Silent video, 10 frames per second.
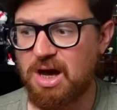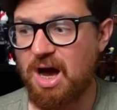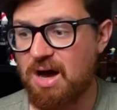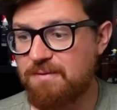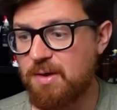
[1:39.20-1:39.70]

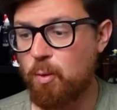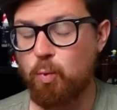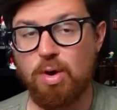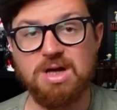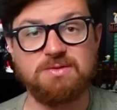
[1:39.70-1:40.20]
at other
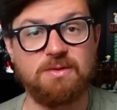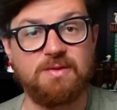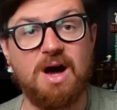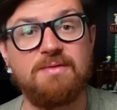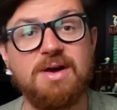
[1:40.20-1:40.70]
words for
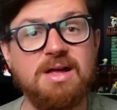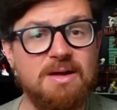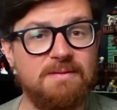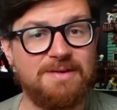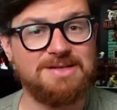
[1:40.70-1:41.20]
father,
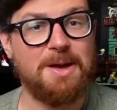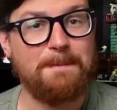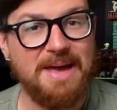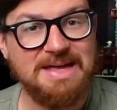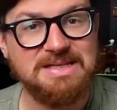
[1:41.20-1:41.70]
things
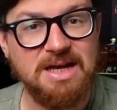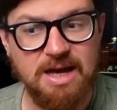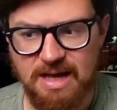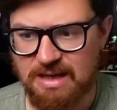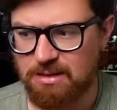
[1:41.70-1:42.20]
like
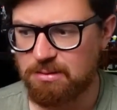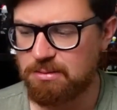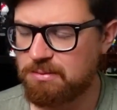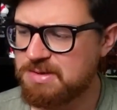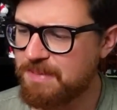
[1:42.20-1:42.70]
pater
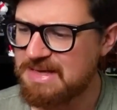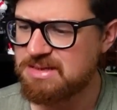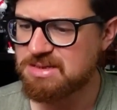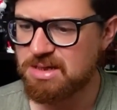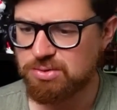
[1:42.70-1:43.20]
is
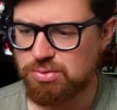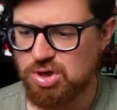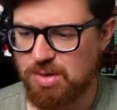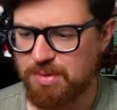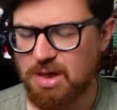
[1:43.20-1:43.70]
pater Dutch or
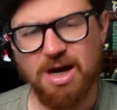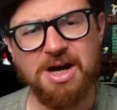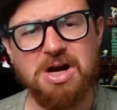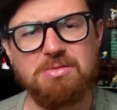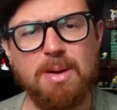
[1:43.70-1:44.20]
German? I
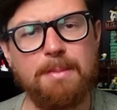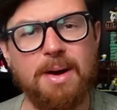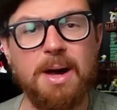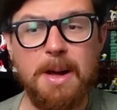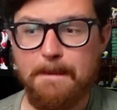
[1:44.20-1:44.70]
can't
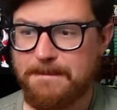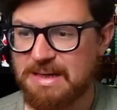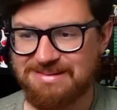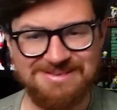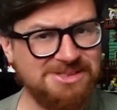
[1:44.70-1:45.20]
remember,
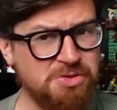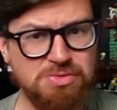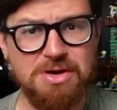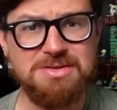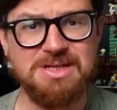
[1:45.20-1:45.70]
but you'll
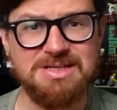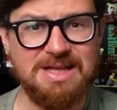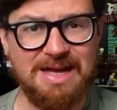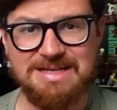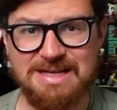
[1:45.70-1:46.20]
notice
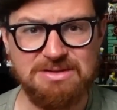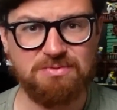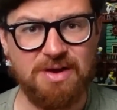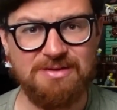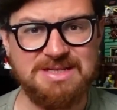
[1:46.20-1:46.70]
that it sounds
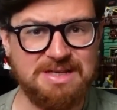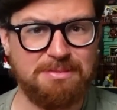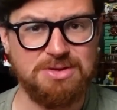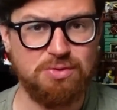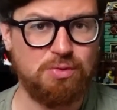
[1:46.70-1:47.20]
very
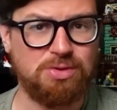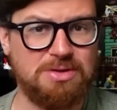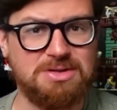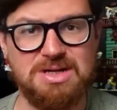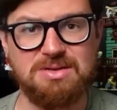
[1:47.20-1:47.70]
similar to all
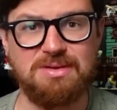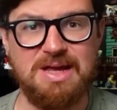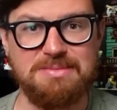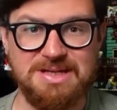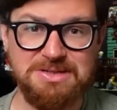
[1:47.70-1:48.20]
those kinds of
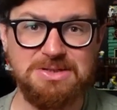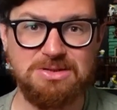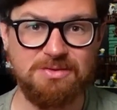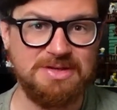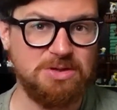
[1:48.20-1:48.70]
names. That's because
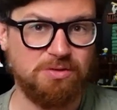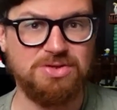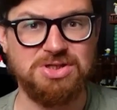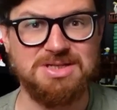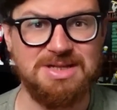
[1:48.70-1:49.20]
of its
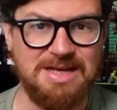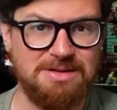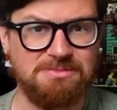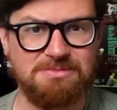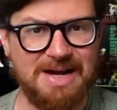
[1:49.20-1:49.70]
origins
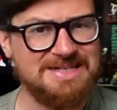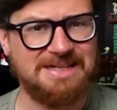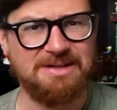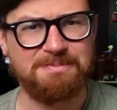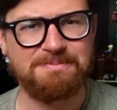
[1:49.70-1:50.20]
in Latin.